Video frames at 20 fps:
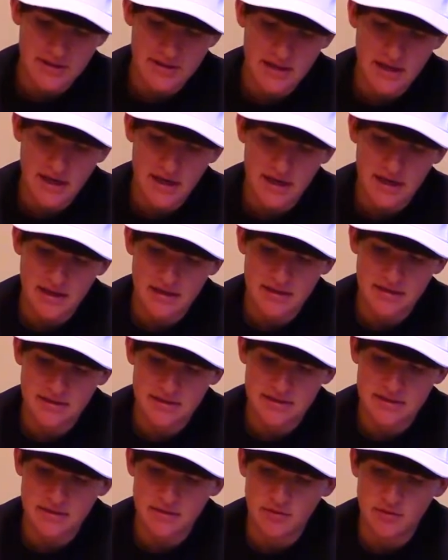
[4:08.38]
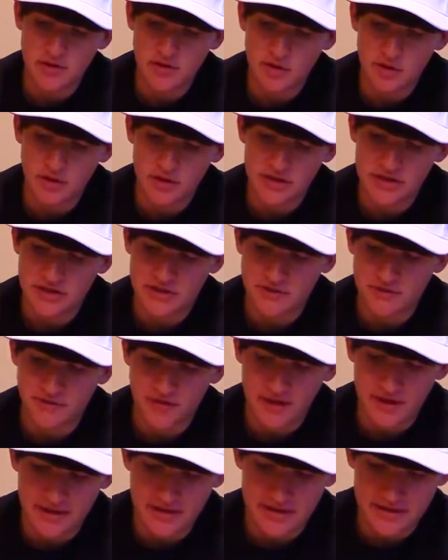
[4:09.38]
got some goldish
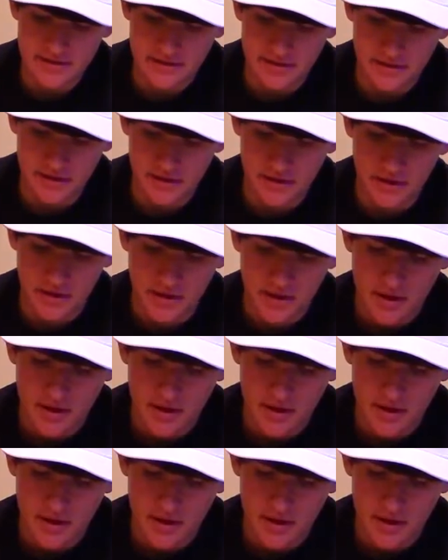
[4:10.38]
flakes in there.